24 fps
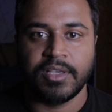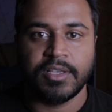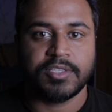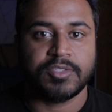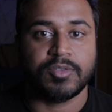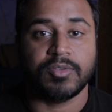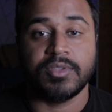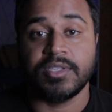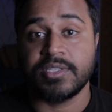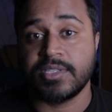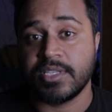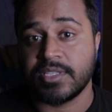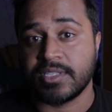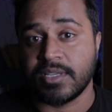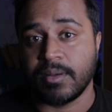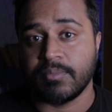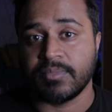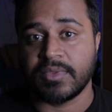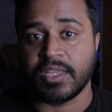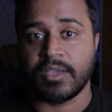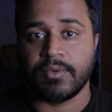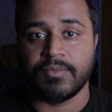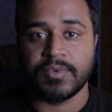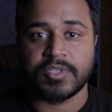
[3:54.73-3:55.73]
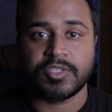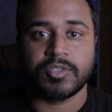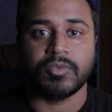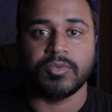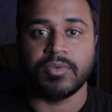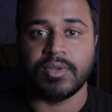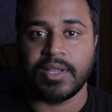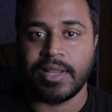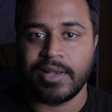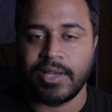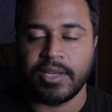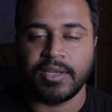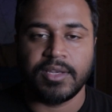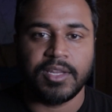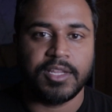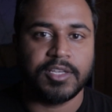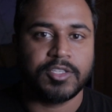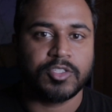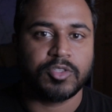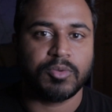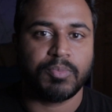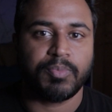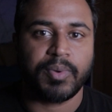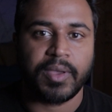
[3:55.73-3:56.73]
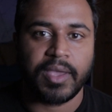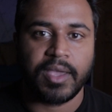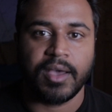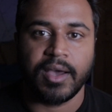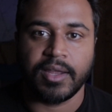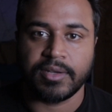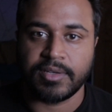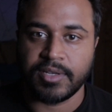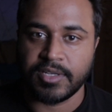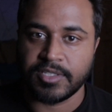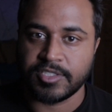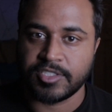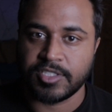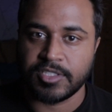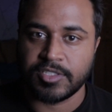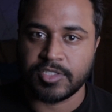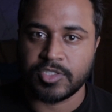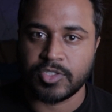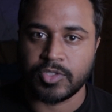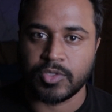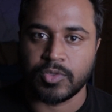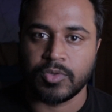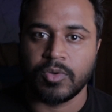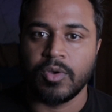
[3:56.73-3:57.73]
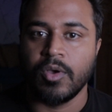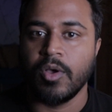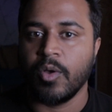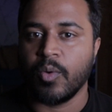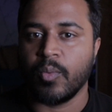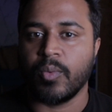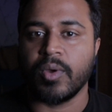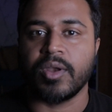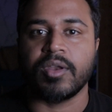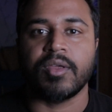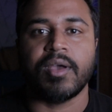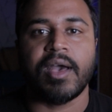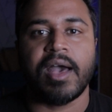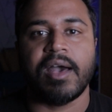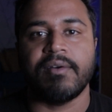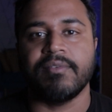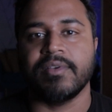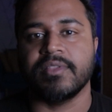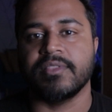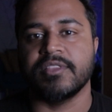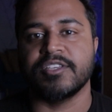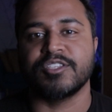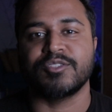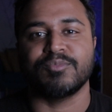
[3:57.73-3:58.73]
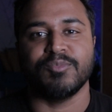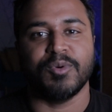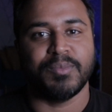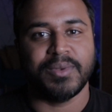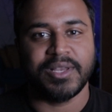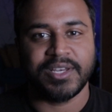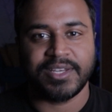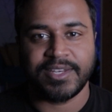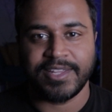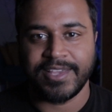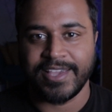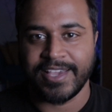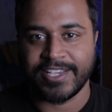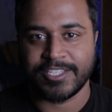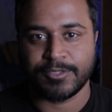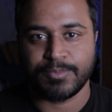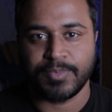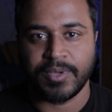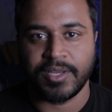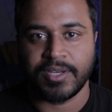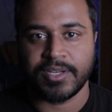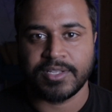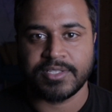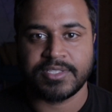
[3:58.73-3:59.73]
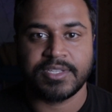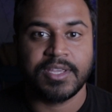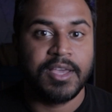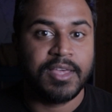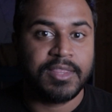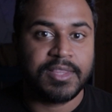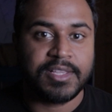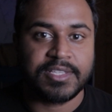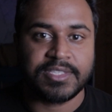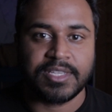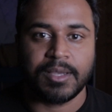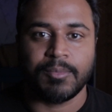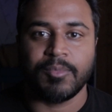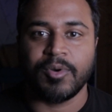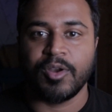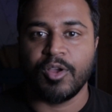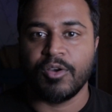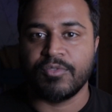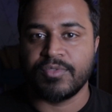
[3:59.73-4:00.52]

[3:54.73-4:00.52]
So this is something which you really need to pay attention to when you're having this mobility experience. The summary